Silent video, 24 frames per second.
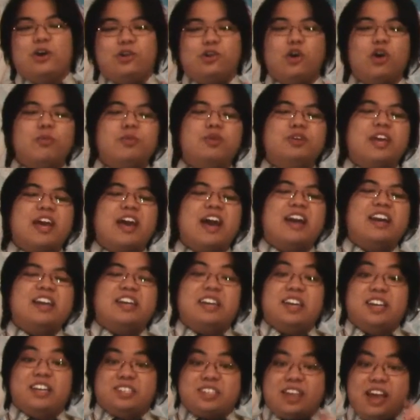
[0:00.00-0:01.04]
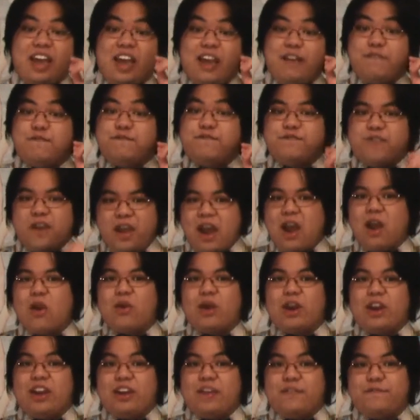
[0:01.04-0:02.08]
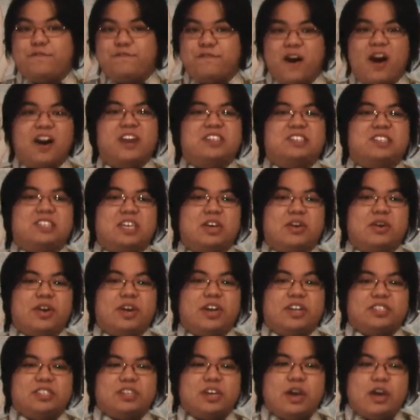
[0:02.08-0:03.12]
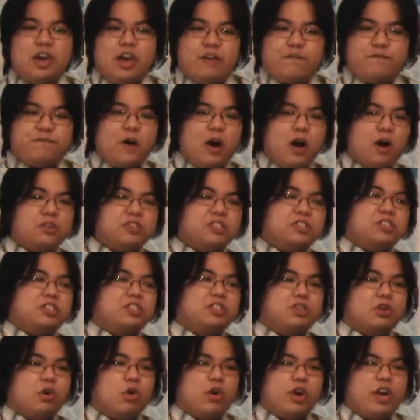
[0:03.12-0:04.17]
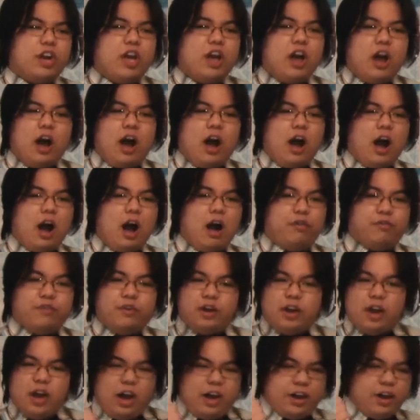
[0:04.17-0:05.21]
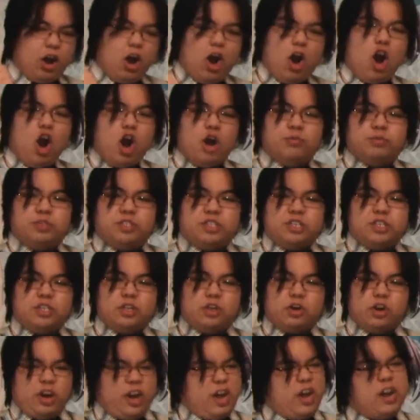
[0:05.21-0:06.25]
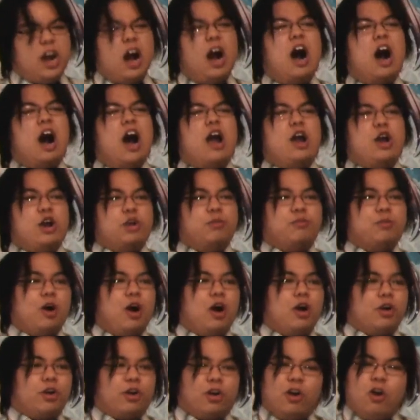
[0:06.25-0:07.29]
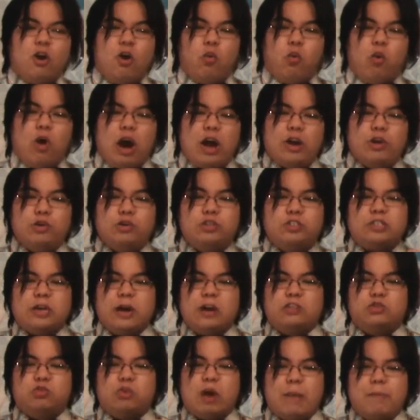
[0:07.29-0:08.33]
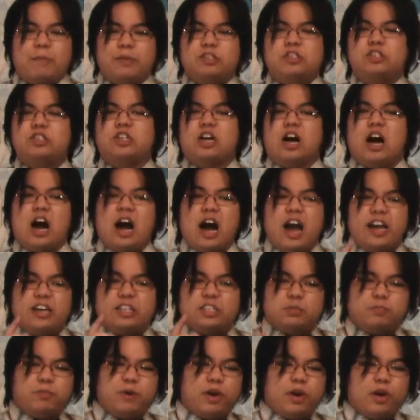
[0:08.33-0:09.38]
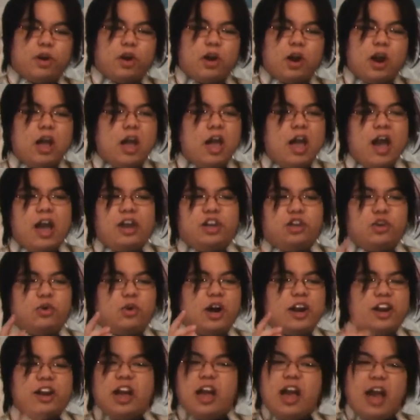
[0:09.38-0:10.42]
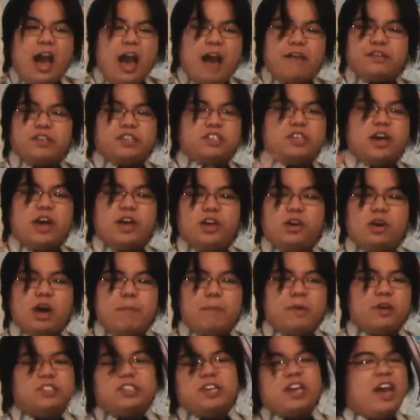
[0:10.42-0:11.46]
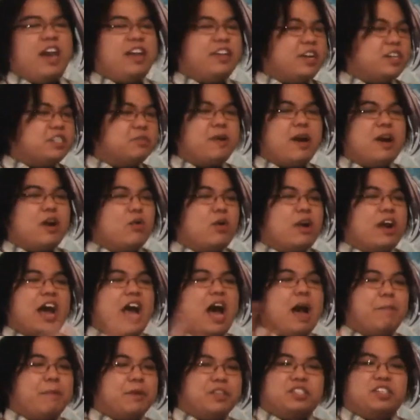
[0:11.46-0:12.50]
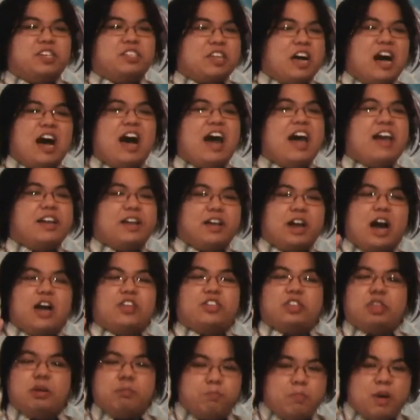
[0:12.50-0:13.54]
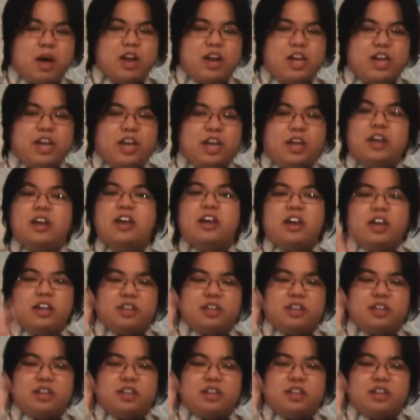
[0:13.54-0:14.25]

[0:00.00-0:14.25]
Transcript: Jormungand is a very fun series. It follows in the story of an arms dealer, an ironmonger, one who sells weapons to the highest bidder. And you know what? After selling weapons, it doesn't matter what happens, because I got the money.